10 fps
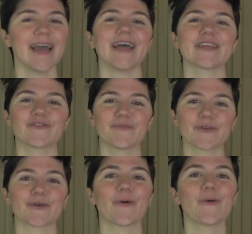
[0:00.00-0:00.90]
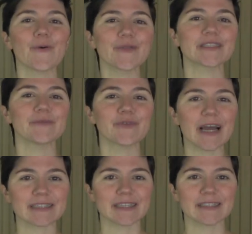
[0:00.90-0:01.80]
And you've put all this in
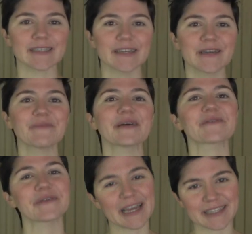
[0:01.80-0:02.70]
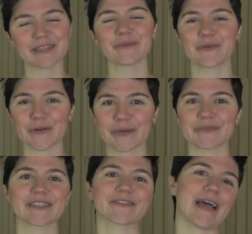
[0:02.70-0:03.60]
practice when creating your programs
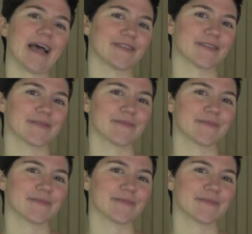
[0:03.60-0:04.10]
in Scratch.